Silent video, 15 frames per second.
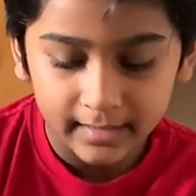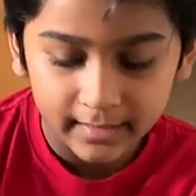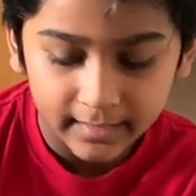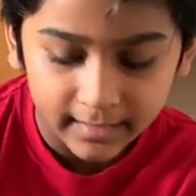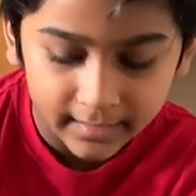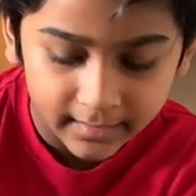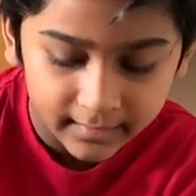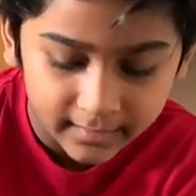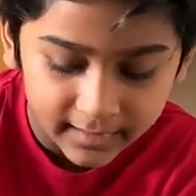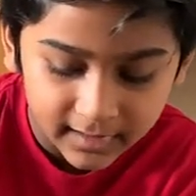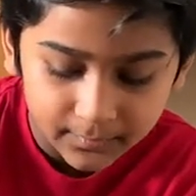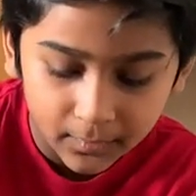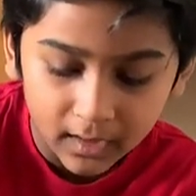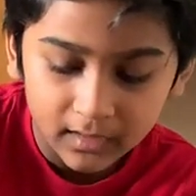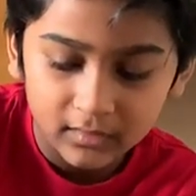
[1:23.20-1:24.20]
in these
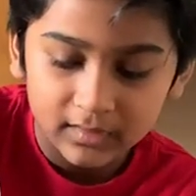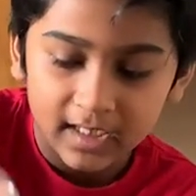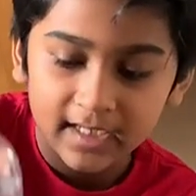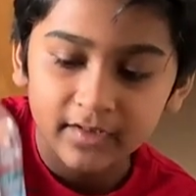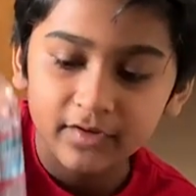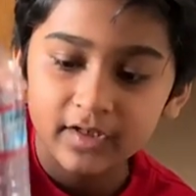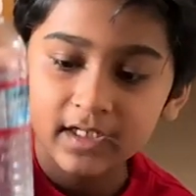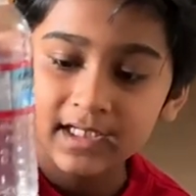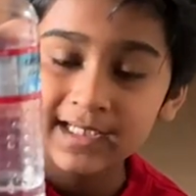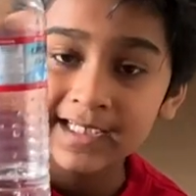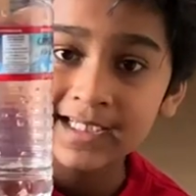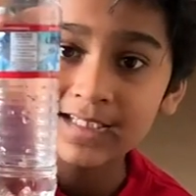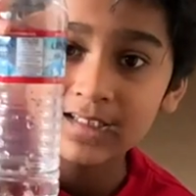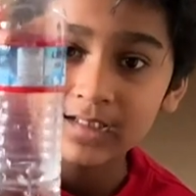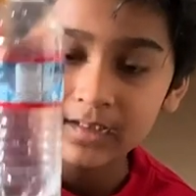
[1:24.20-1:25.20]
bottles, and you're gonna
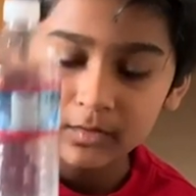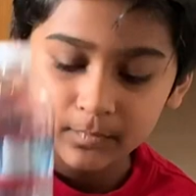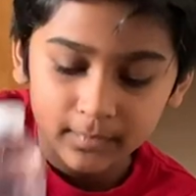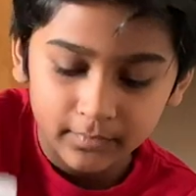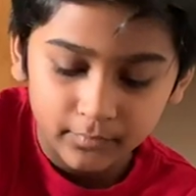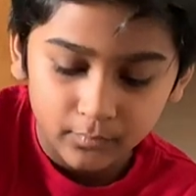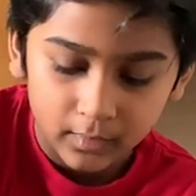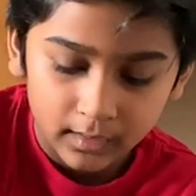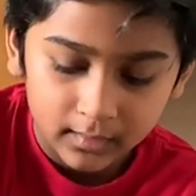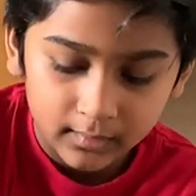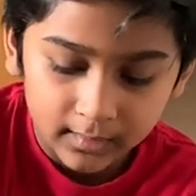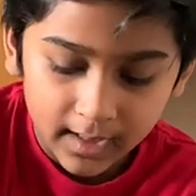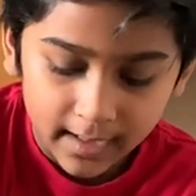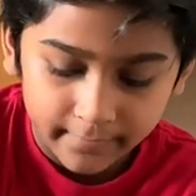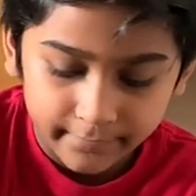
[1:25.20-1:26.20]
need a little bit of water
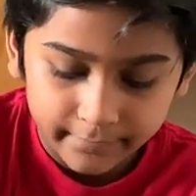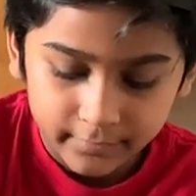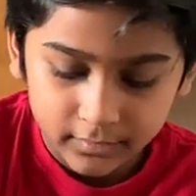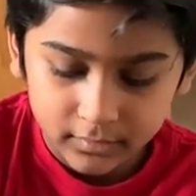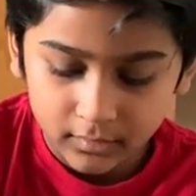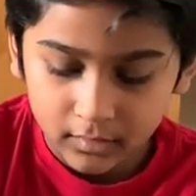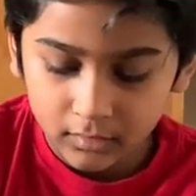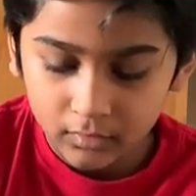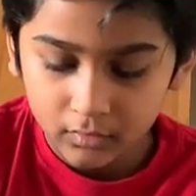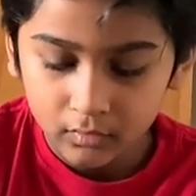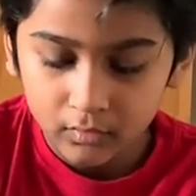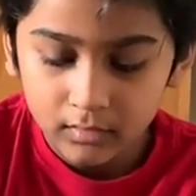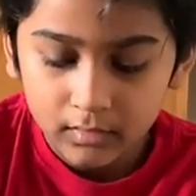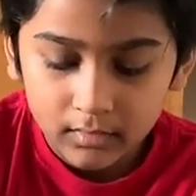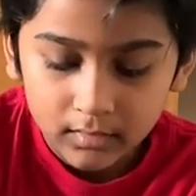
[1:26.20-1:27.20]
left. So
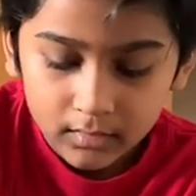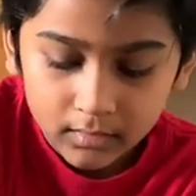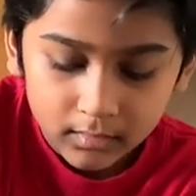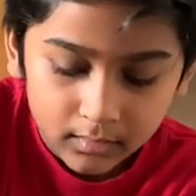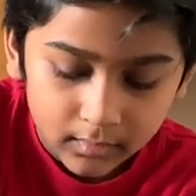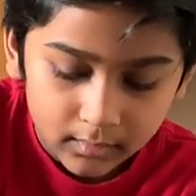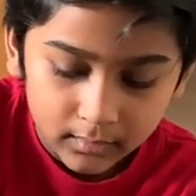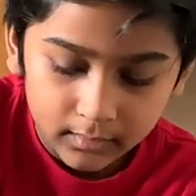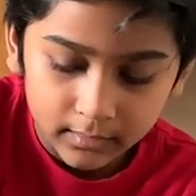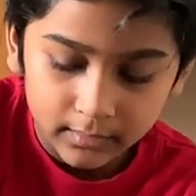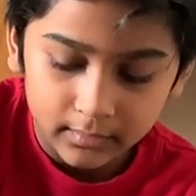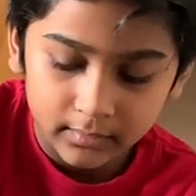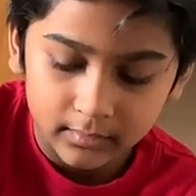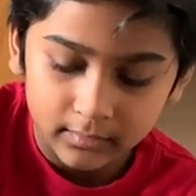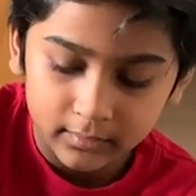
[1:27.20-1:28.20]

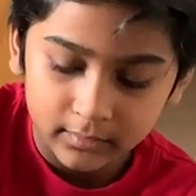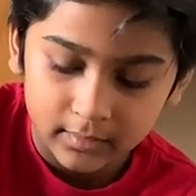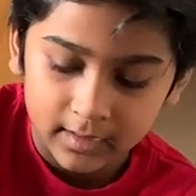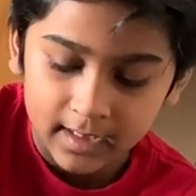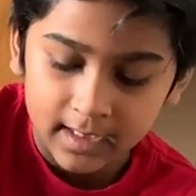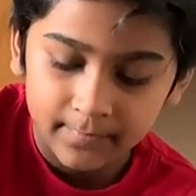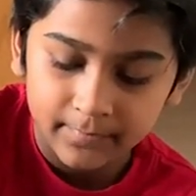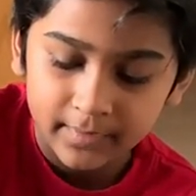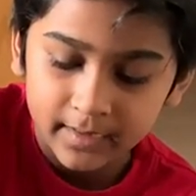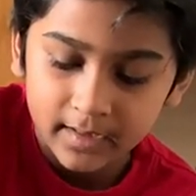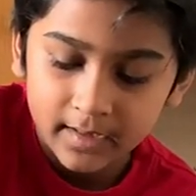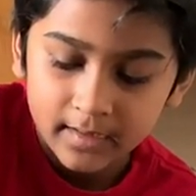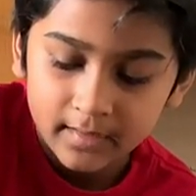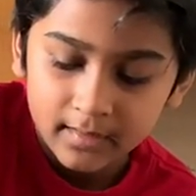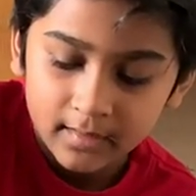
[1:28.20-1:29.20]
you're gonna empty,
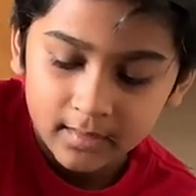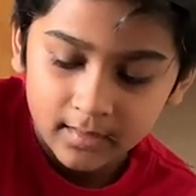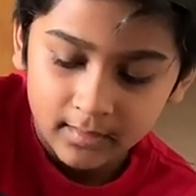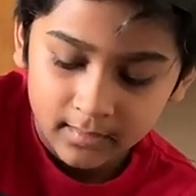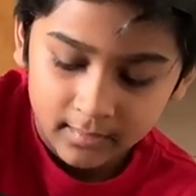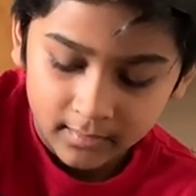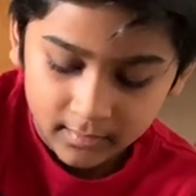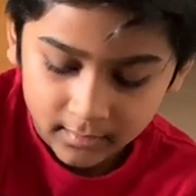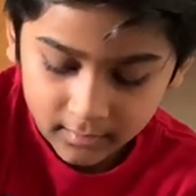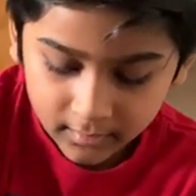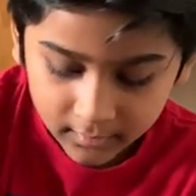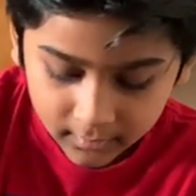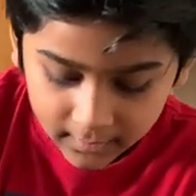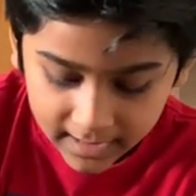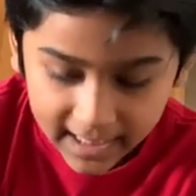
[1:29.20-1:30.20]

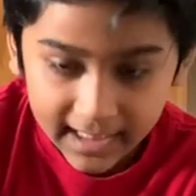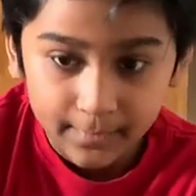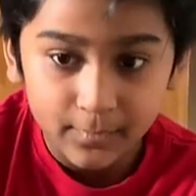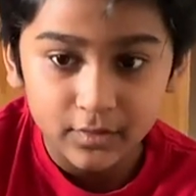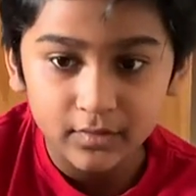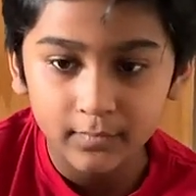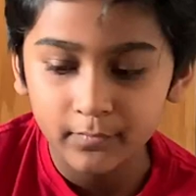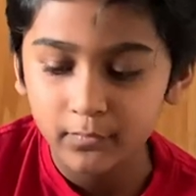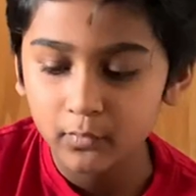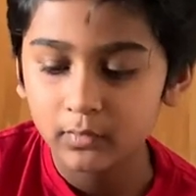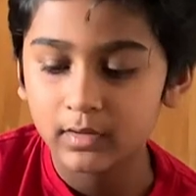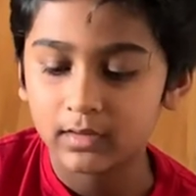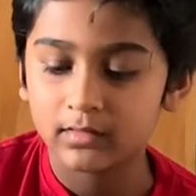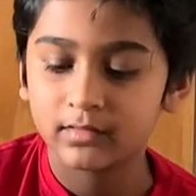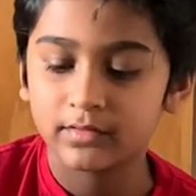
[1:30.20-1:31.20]
and I'm using food
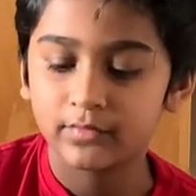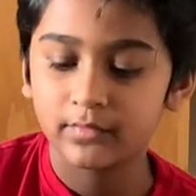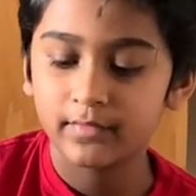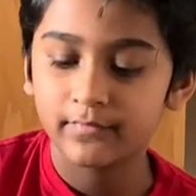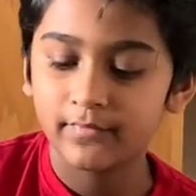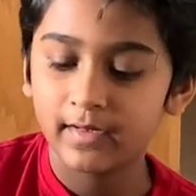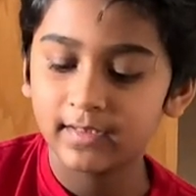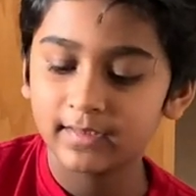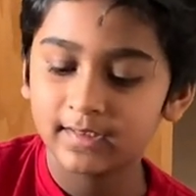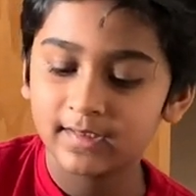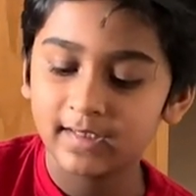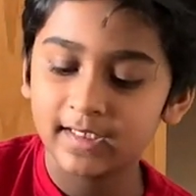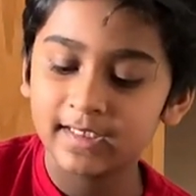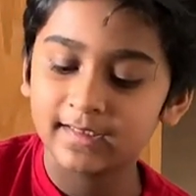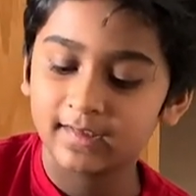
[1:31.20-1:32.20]
colors. You can find these
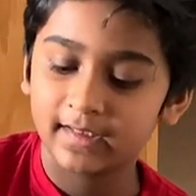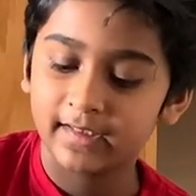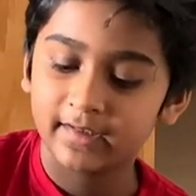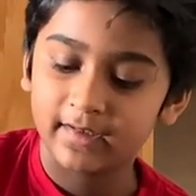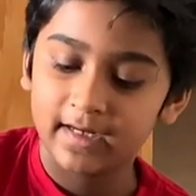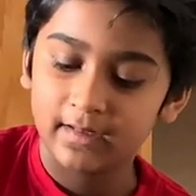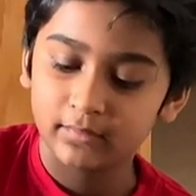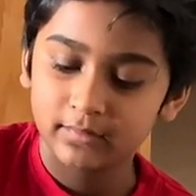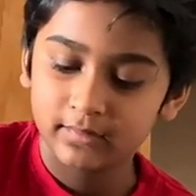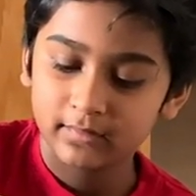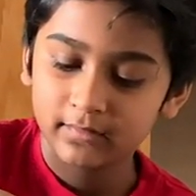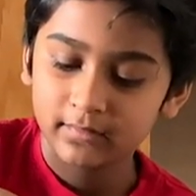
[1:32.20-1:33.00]
easily in your house.